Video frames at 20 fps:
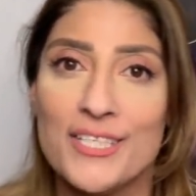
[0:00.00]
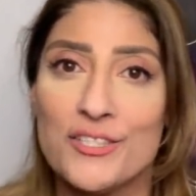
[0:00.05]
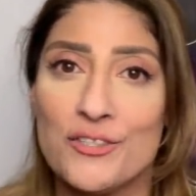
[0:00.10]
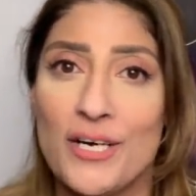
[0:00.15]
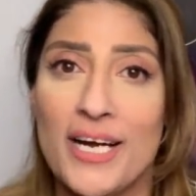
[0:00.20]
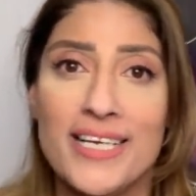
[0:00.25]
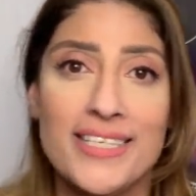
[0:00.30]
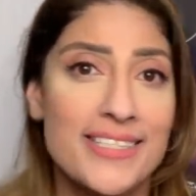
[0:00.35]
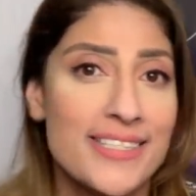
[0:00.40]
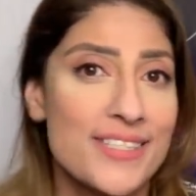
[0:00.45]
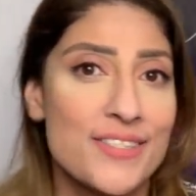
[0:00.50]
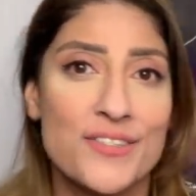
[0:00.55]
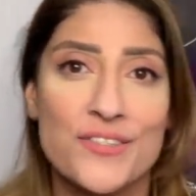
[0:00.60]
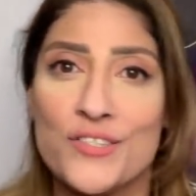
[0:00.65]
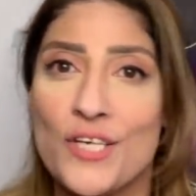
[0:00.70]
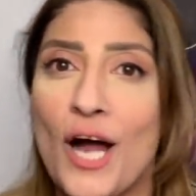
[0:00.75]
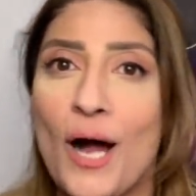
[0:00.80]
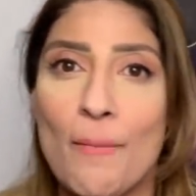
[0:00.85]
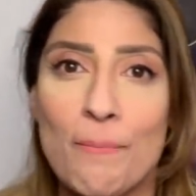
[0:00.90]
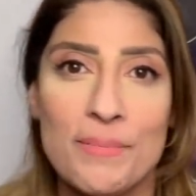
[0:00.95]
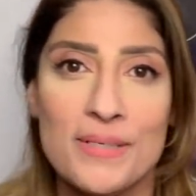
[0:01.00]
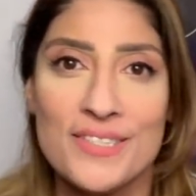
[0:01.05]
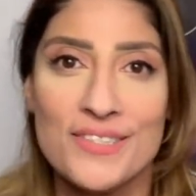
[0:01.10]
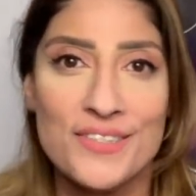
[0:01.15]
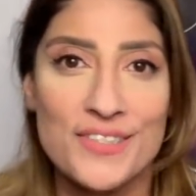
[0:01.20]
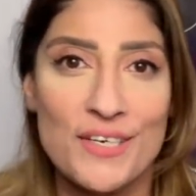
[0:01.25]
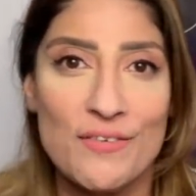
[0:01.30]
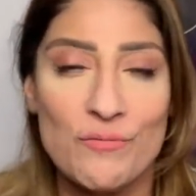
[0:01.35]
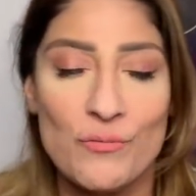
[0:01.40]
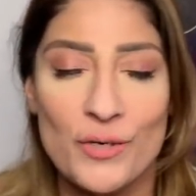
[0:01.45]
I tried to stop and
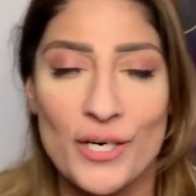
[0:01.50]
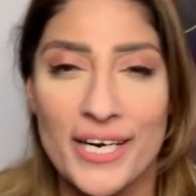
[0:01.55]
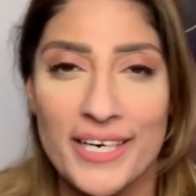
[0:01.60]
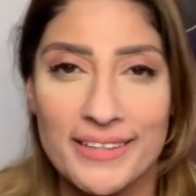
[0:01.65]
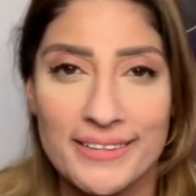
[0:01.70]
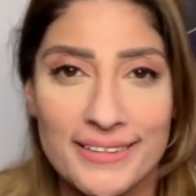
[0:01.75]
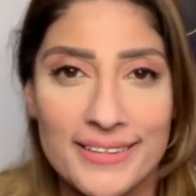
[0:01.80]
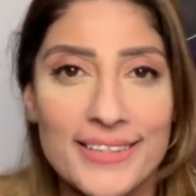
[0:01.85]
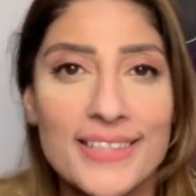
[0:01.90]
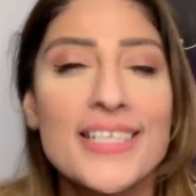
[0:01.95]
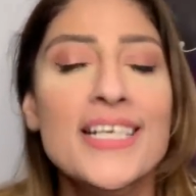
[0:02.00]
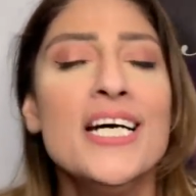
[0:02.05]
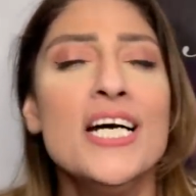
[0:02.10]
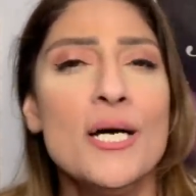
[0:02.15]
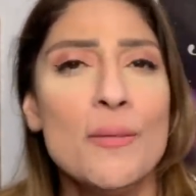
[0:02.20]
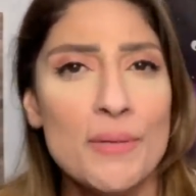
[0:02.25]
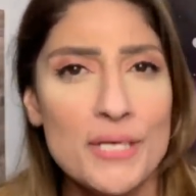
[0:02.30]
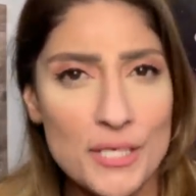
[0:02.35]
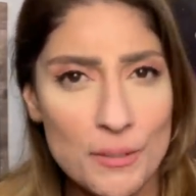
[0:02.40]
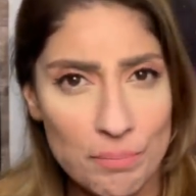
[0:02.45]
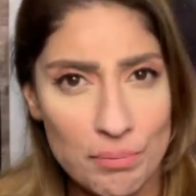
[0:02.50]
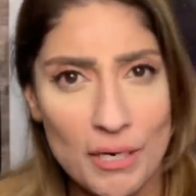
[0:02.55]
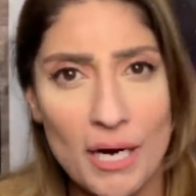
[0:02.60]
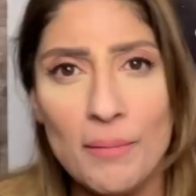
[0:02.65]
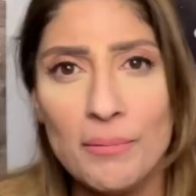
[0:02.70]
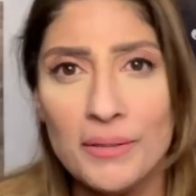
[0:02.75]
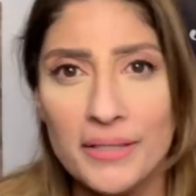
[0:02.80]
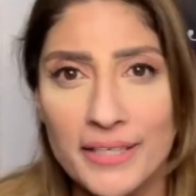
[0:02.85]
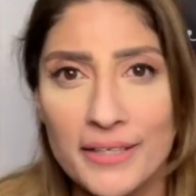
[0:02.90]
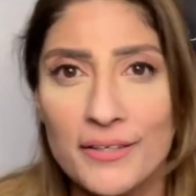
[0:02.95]
stuff where I could, but you
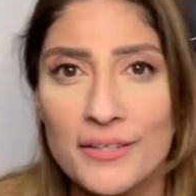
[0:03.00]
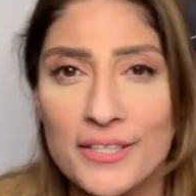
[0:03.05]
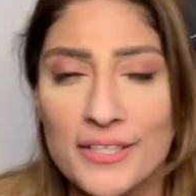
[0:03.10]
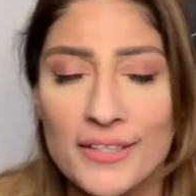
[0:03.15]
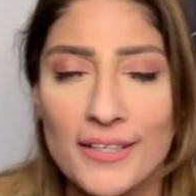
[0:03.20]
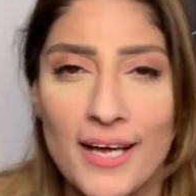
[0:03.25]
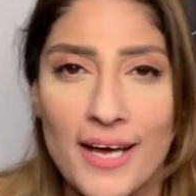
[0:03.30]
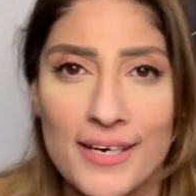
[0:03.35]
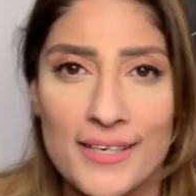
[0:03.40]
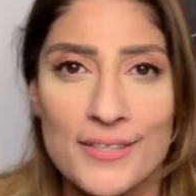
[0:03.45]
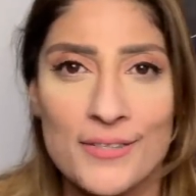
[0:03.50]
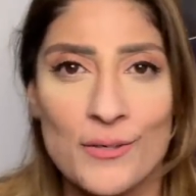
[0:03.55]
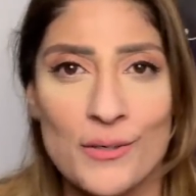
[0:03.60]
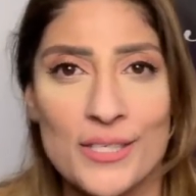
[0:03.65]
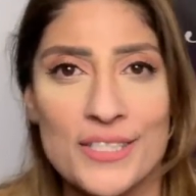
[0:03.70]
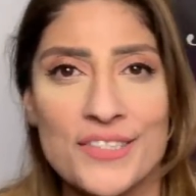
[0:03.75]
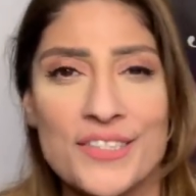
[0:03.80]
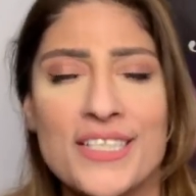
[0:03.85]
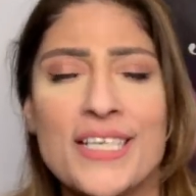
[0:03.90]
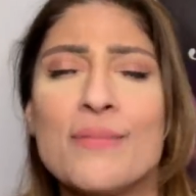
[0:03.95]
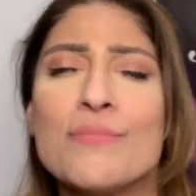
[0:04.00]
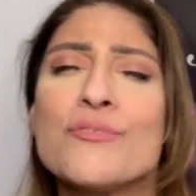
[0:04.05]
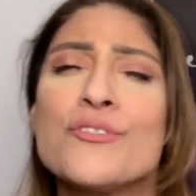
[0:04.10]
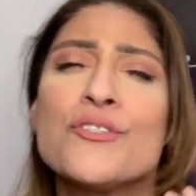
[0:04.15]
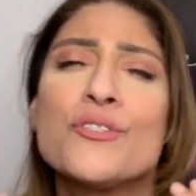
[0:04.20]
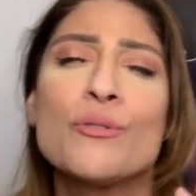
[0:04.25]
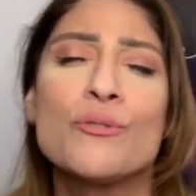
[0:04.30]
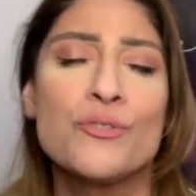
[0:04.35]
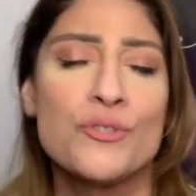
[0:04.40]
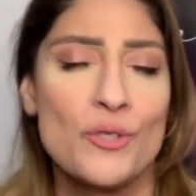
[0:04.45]
probably heard a lot of noise, and I'm
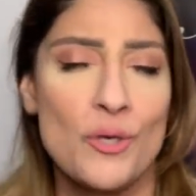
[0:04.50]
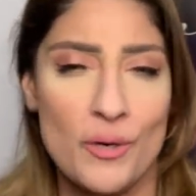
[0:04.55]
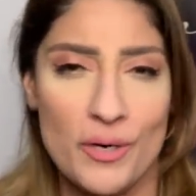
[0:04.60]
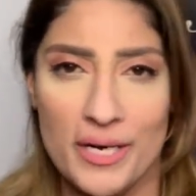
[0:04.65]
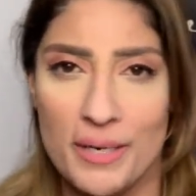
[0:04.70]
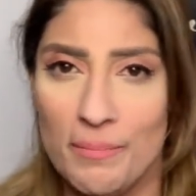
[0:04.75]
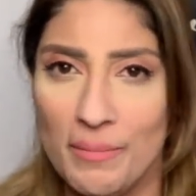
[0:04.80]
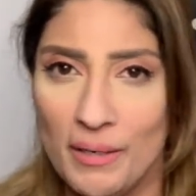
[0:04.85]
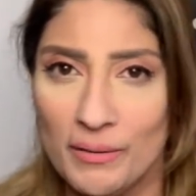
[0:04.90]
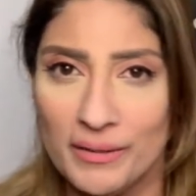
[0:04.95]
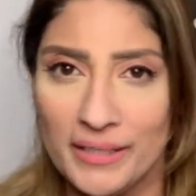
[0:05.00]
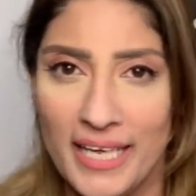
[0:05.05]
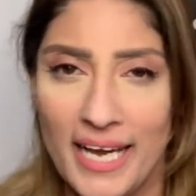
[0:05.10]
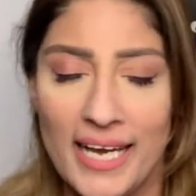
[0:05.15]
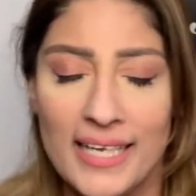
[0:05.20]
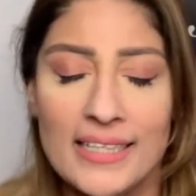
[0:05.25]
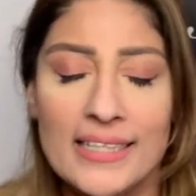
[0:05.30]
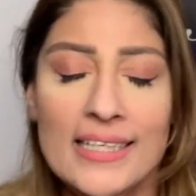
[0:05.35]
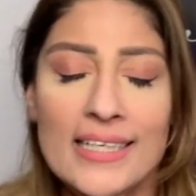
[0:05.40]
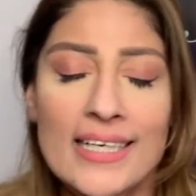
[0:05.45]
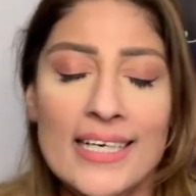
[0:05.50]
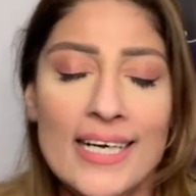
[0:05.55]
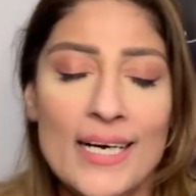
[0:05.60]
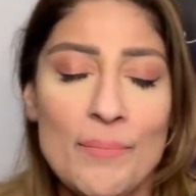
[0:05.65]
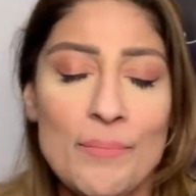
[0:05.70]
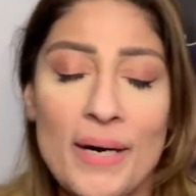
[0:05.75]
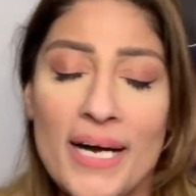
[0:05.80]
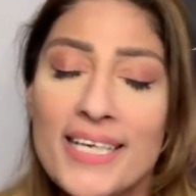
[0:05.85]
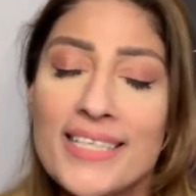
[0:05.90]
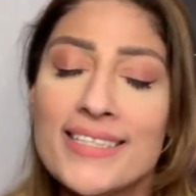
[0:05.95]
so sorry about that.
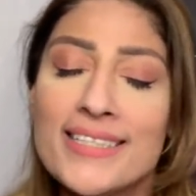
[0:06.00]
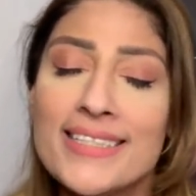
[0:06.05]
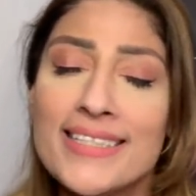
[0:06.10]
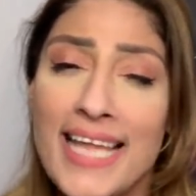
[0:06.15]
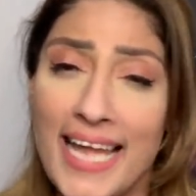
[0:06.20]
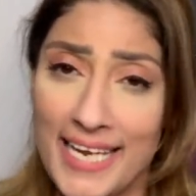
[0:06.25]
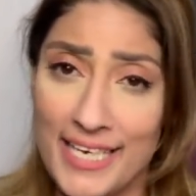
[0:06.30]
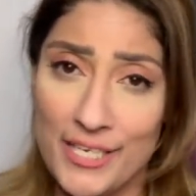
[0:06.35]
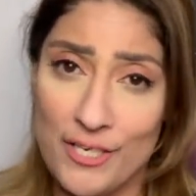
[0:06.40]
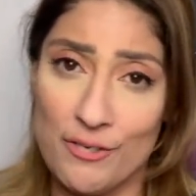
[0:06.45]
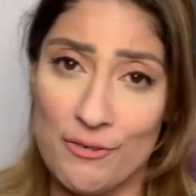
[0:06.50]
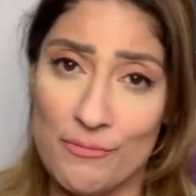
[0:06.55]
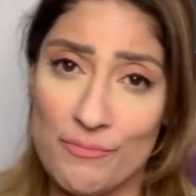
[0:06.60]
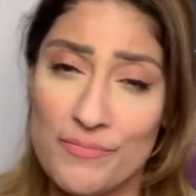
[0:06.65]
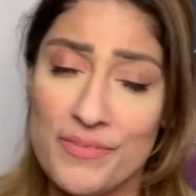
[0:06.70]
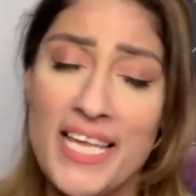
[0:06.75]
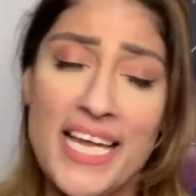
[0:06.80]
But thank you.